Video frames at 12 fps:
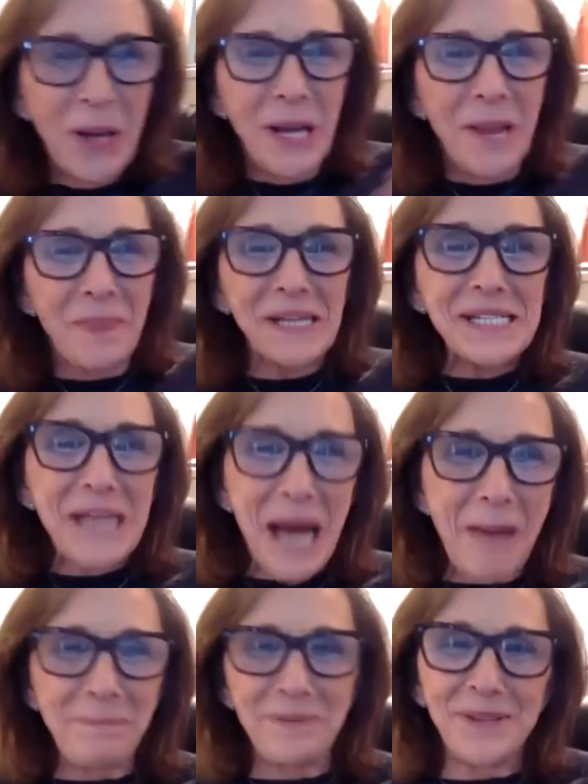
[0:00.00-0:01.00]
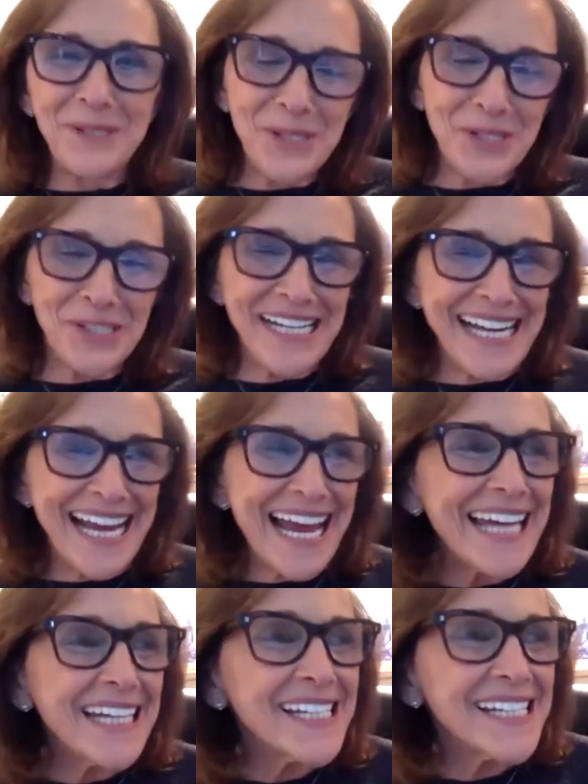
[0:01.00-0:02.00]
the top of the tree.
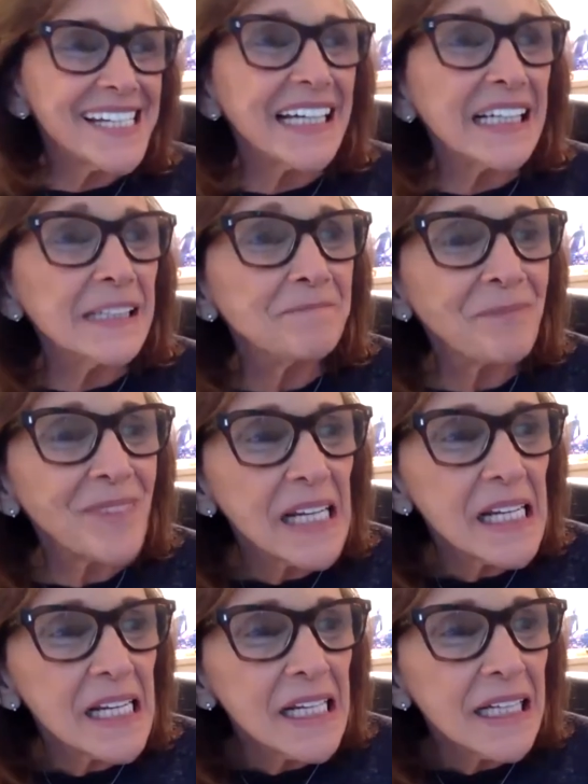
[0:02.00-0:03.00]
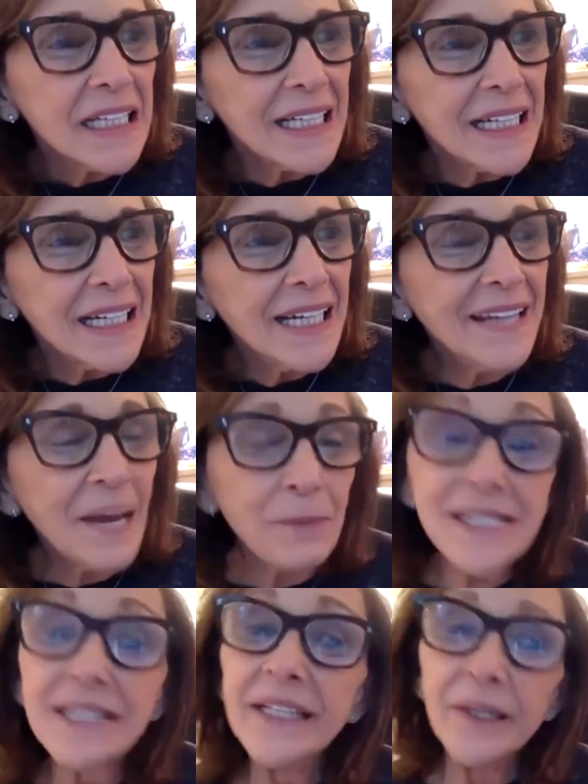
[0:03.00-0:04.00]
And that was
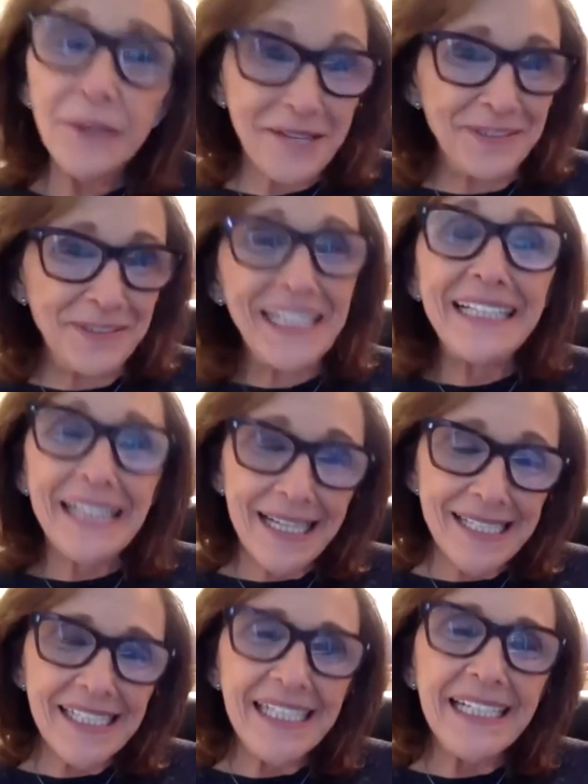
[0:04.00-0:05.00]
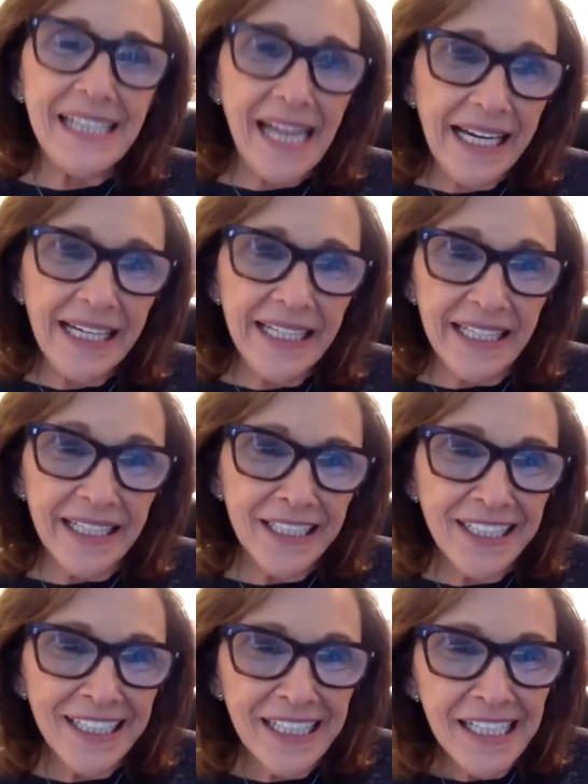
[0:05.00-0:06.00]
clear even in 1980.
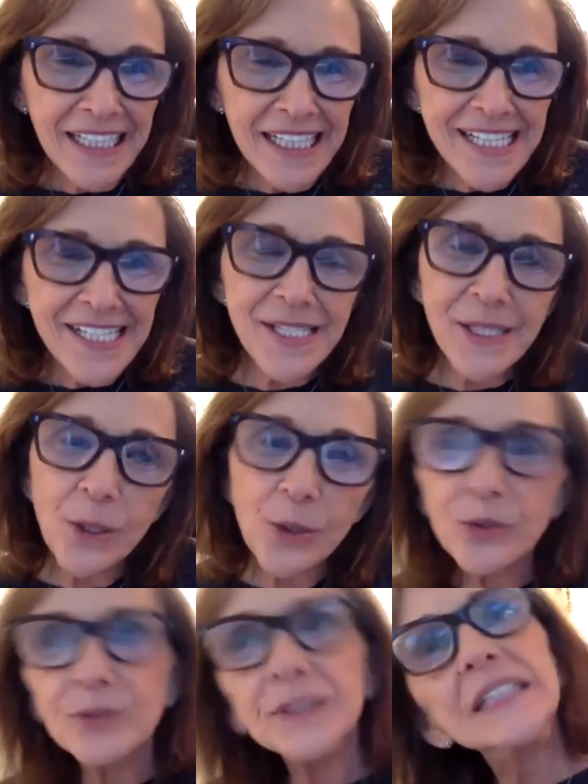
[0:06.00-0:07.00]
So